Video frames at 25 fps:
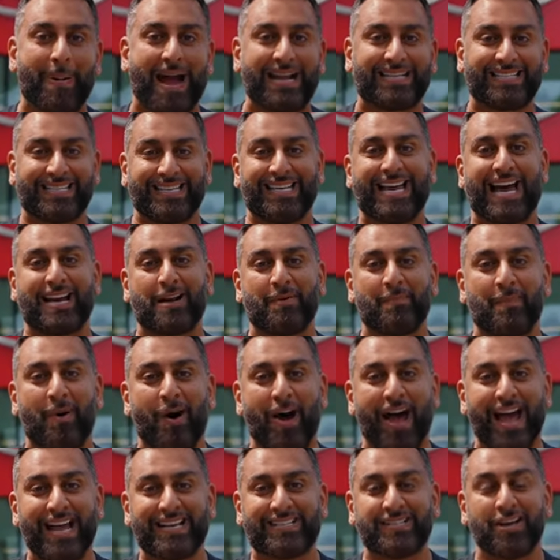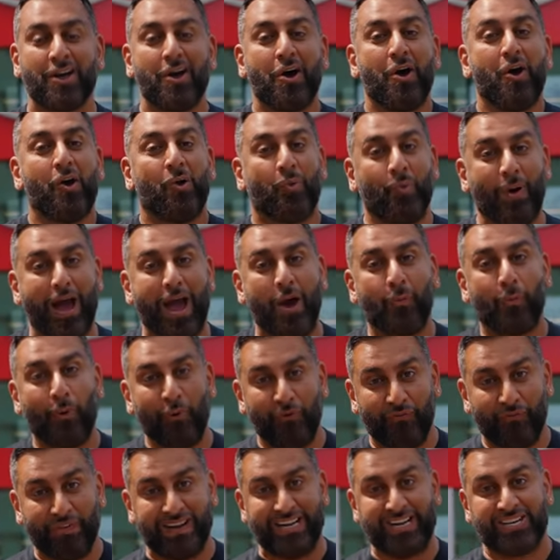back to Yiannimize, where
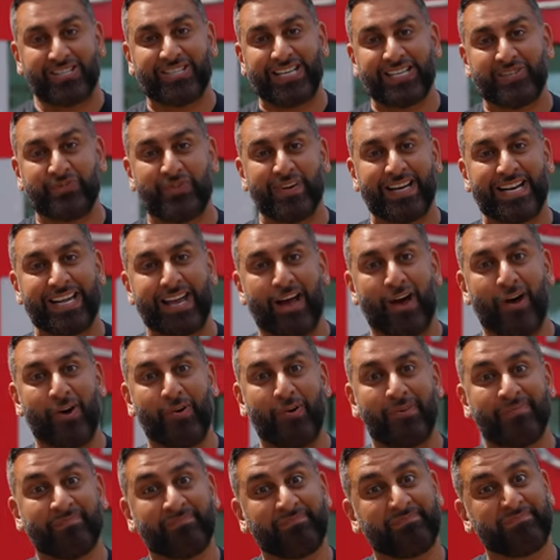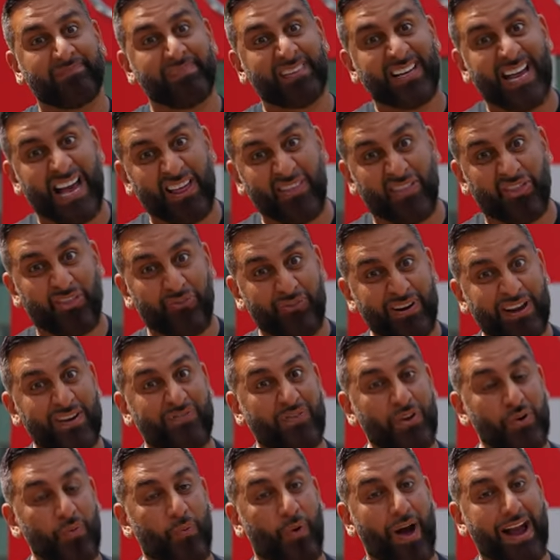we'll finish this video, and three
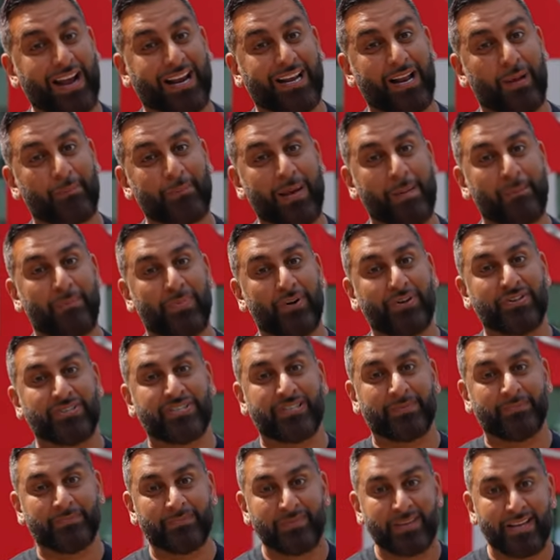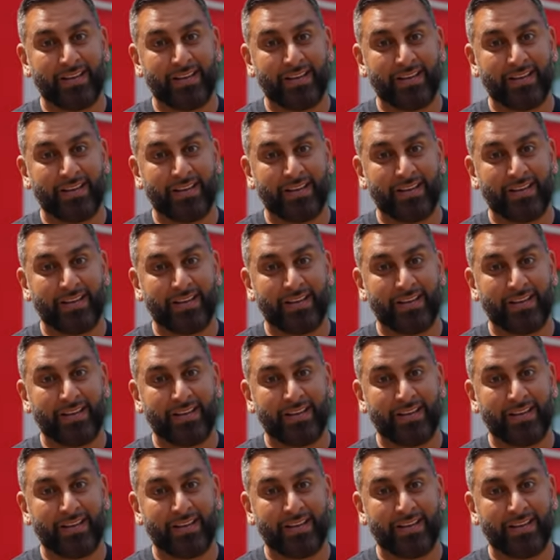of you Y Club members